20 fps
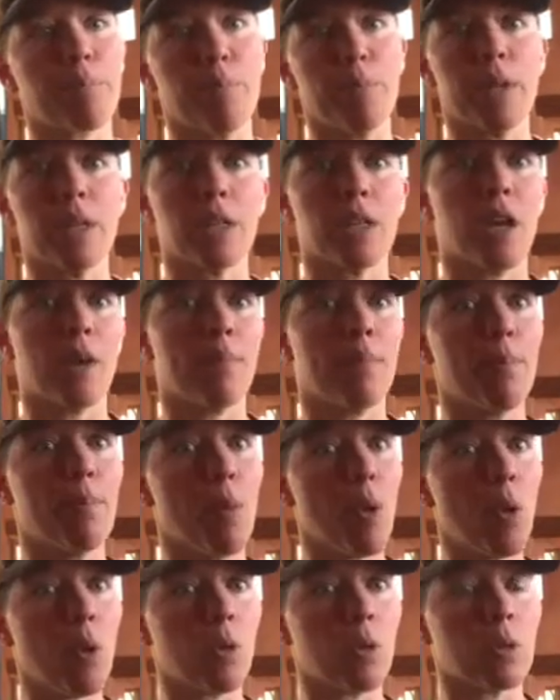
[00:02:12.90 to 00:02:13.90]
build up
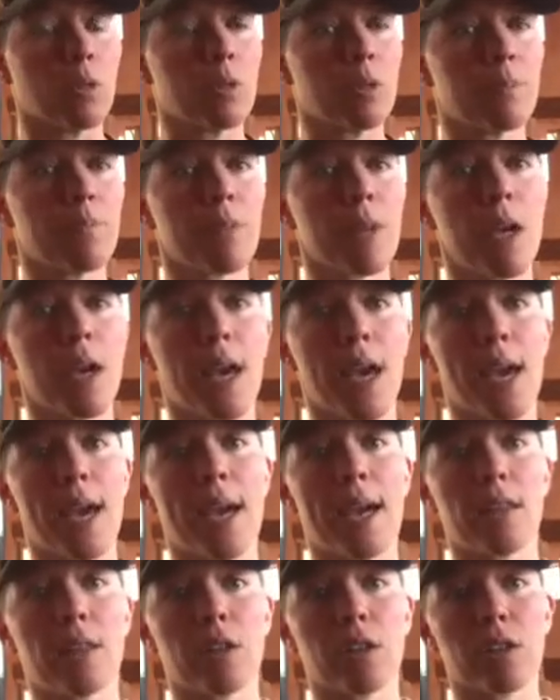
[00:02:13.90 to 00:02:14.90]
mold.
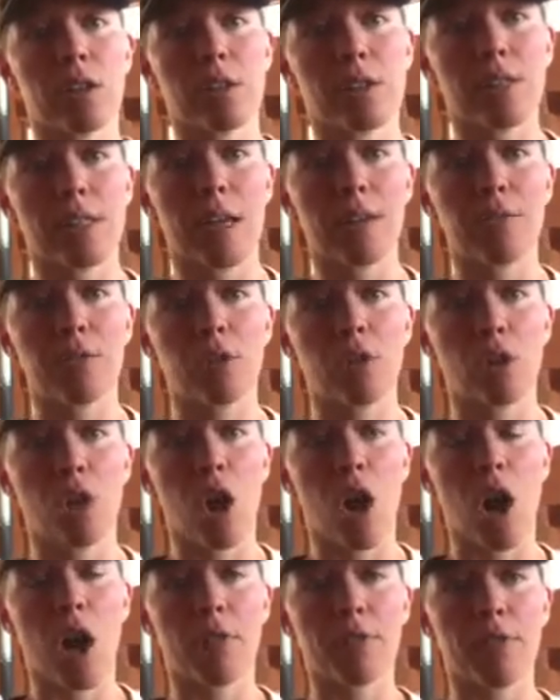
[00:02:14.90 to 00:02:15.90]
And there are several
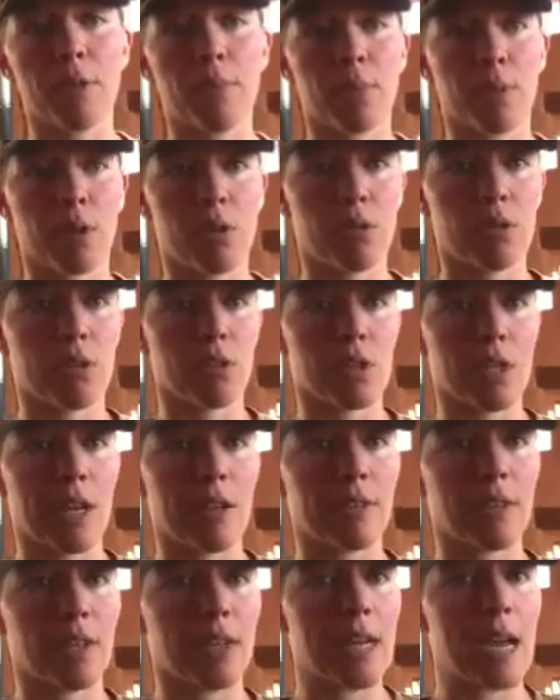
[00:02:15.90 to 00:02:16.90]
coffee producers
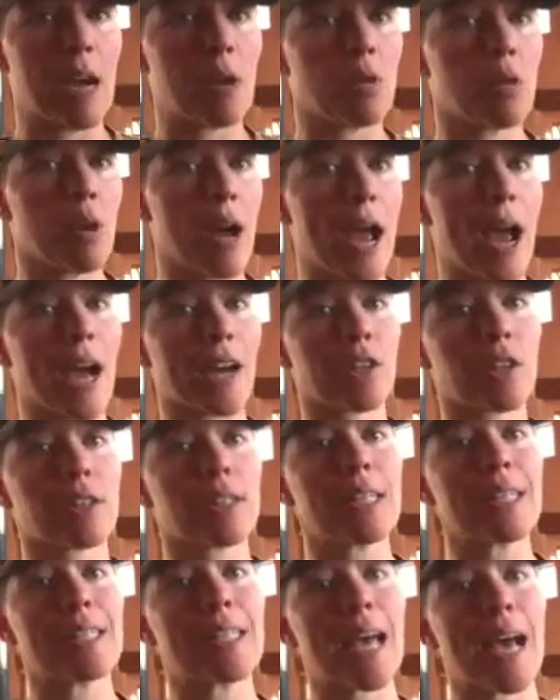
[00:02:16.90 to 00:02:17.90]
out there now who
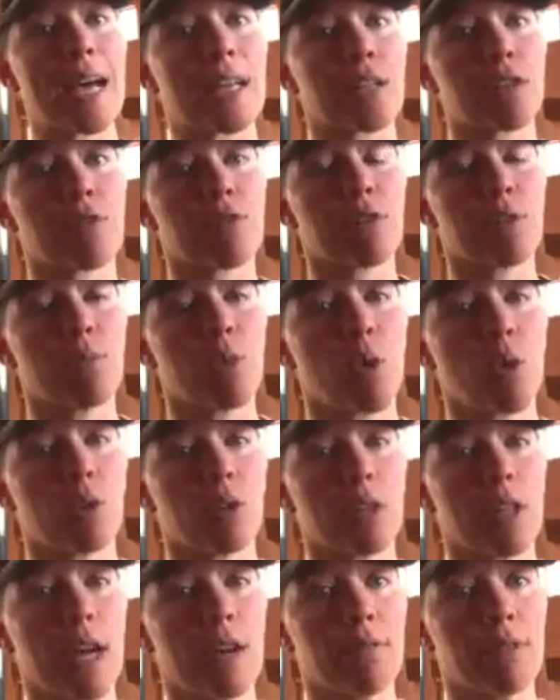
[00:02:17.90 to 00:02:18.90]
actually test for
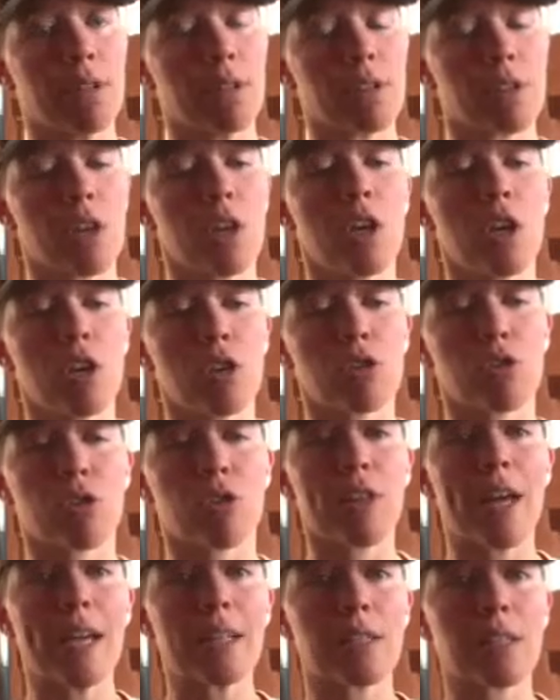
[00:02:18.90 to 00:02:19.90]
mold levels. So
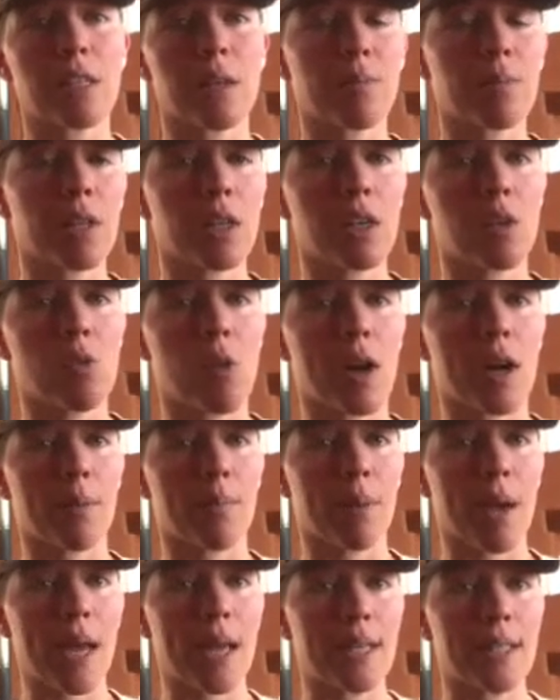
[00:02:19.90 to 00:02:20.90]
that's something you want
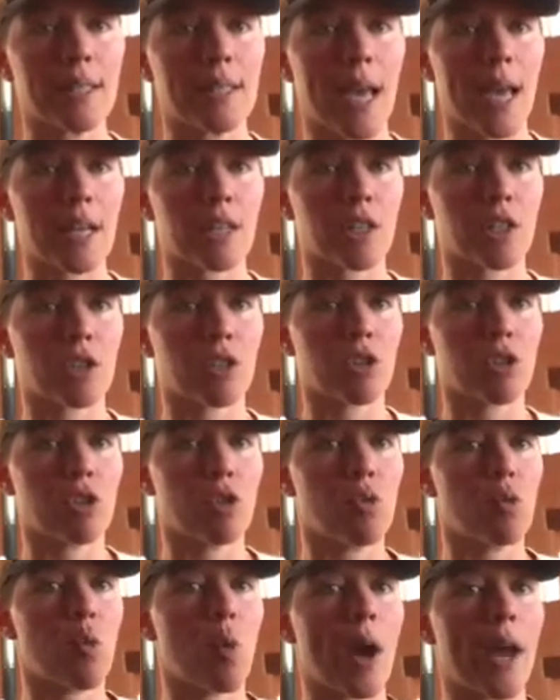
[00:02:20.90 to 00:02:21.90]
to pay attention
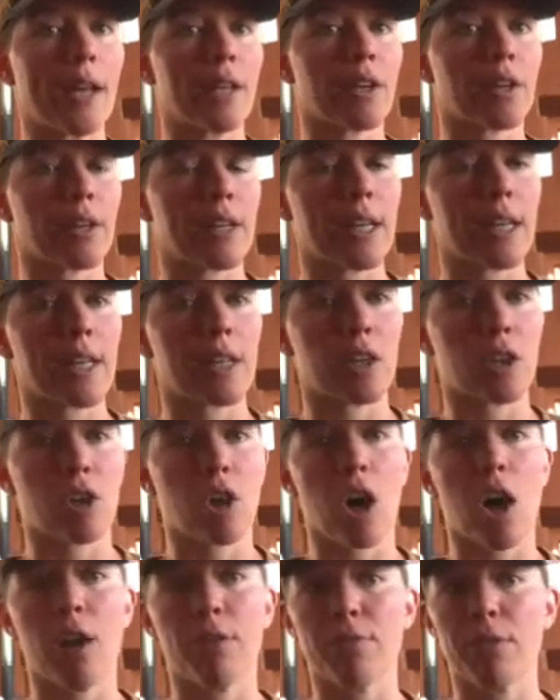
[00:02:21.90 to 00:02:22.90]
to when you're getting your
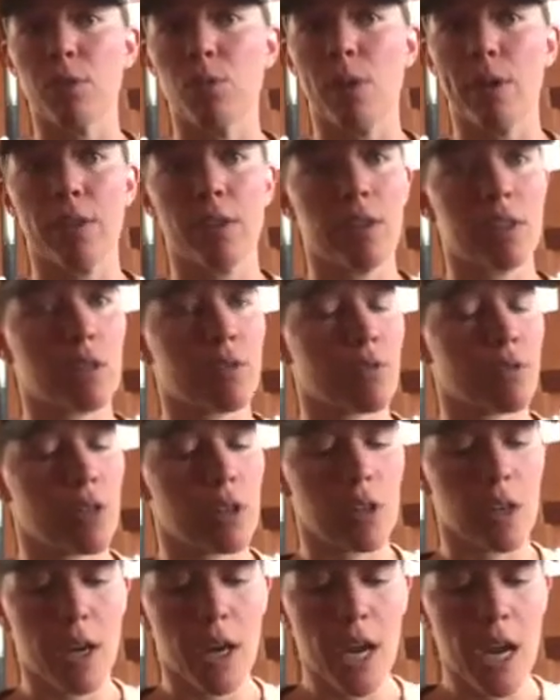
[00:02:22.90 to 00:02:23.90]
coffee, whether it's
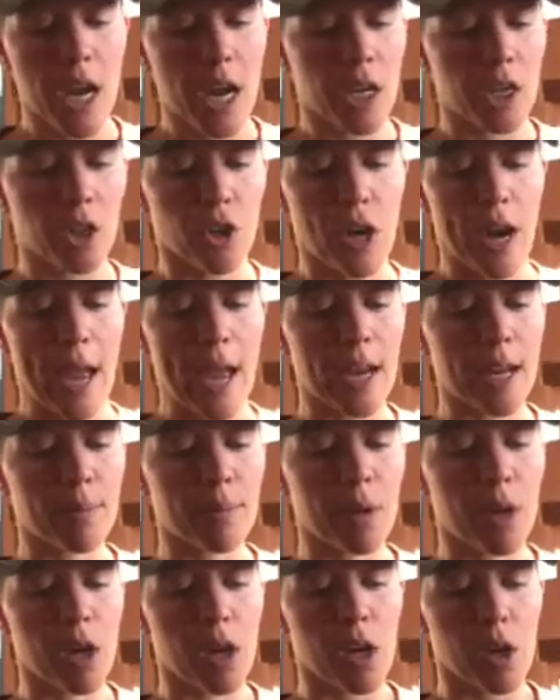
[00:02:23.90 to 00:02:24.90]
for your
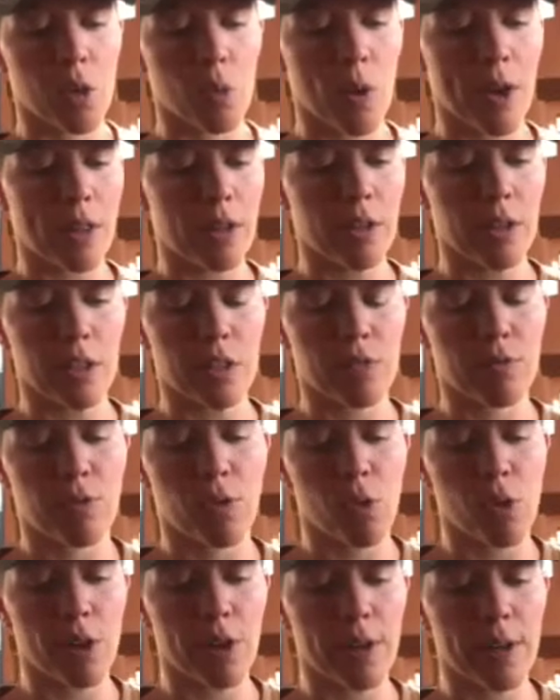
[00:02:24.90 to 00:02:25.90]
enema or whether it's
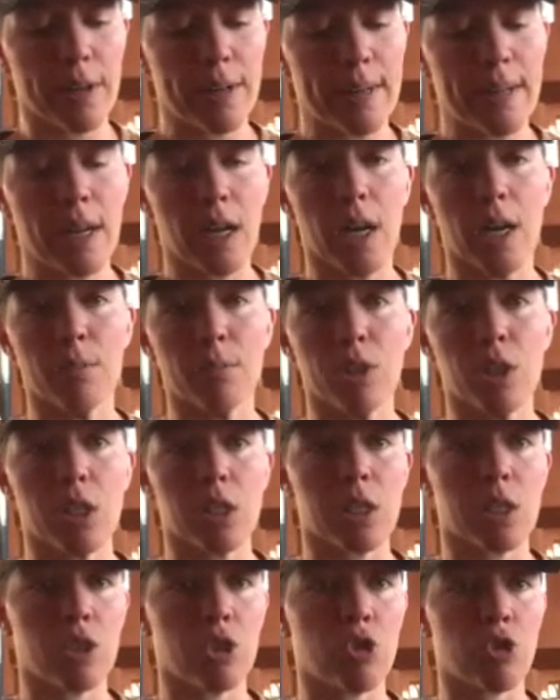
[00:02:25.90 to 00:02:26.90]
for
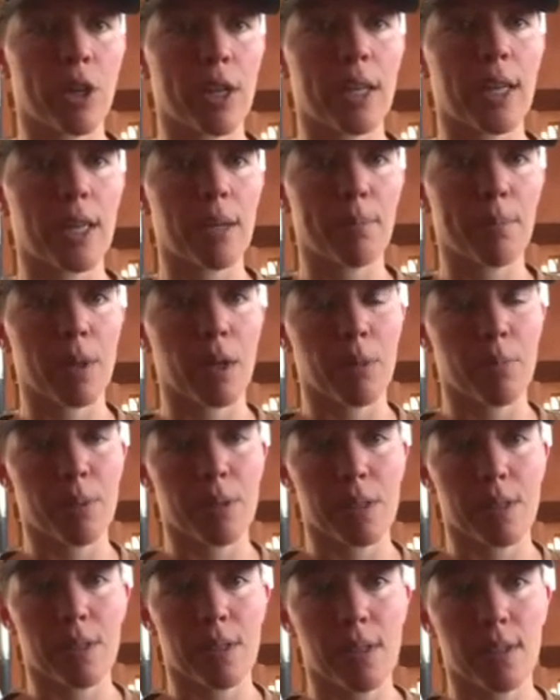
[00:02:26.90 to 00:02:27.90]
just drinking
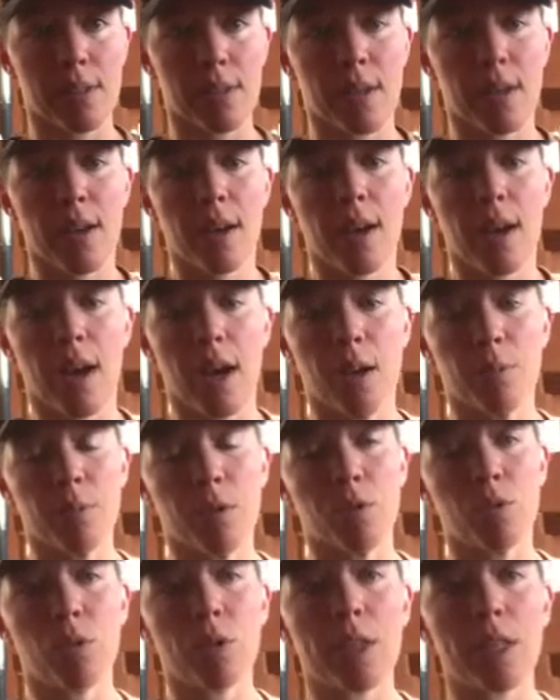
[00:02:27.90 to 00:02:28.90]
purposes.
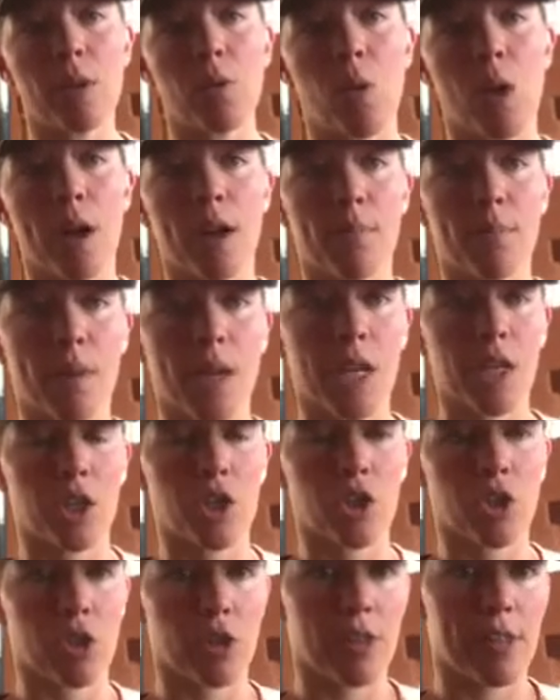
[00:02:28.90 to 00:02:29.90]
You really want to make
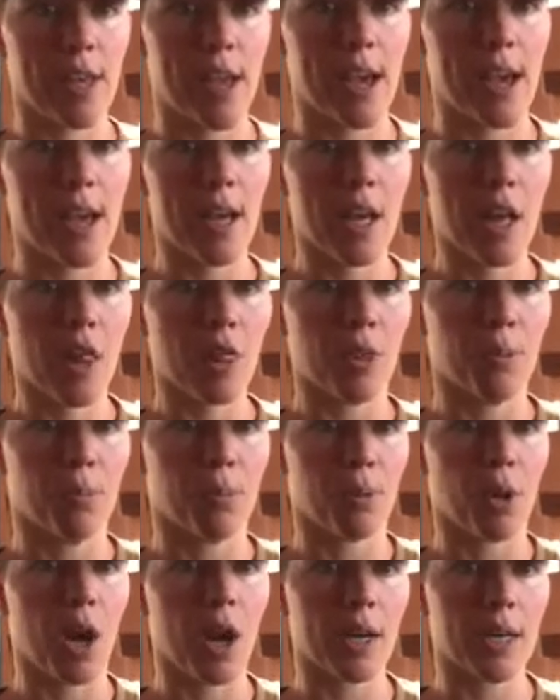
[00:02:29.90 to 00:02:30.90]
sure that the
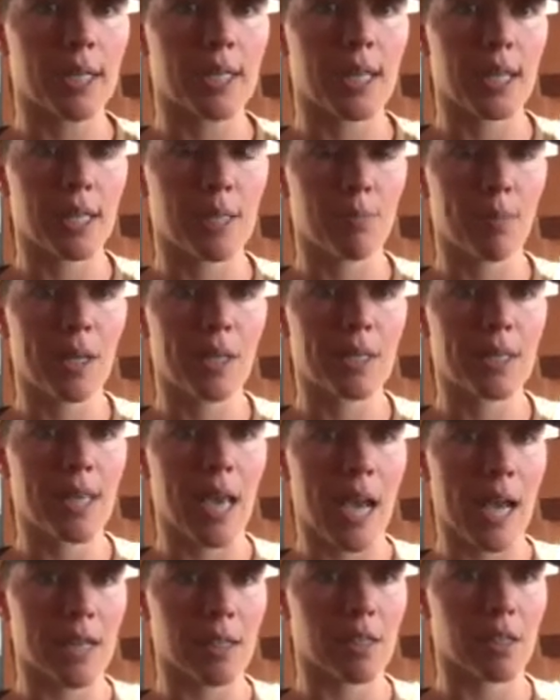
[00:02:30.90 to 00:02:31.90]
product has been
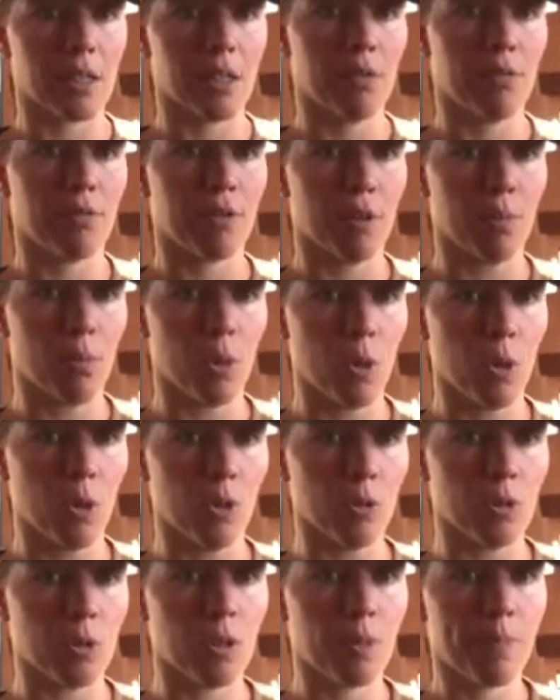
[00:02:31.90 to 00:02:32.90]
tested for
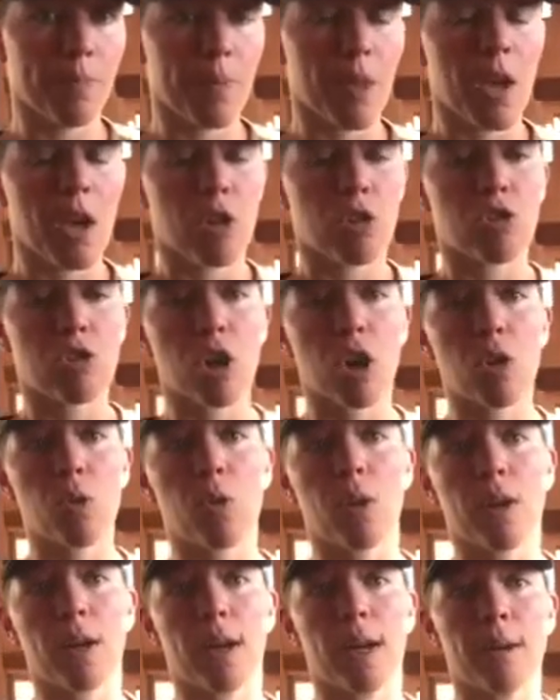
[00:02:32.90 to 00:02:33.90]
mold. So
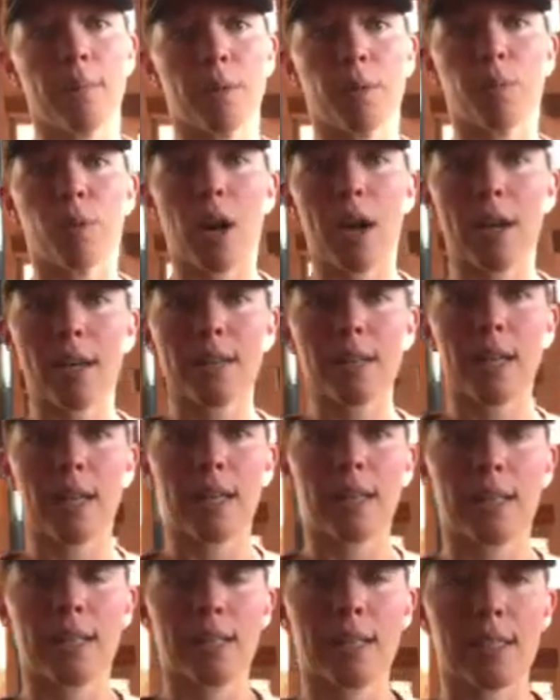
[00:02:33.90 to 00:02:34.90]
the product that
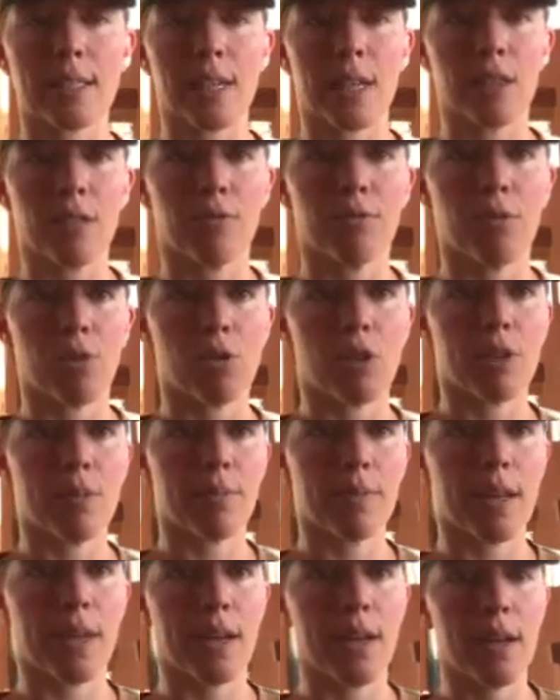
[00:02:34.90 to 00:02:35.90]
I list on the
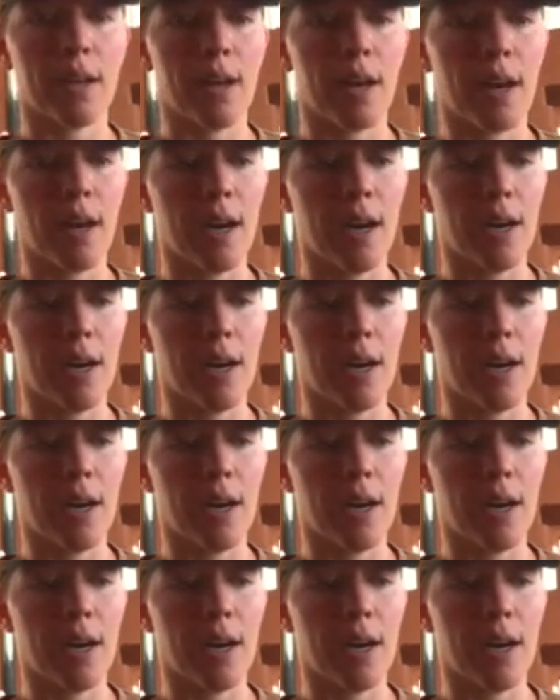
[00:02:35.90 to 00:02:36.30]
forum there,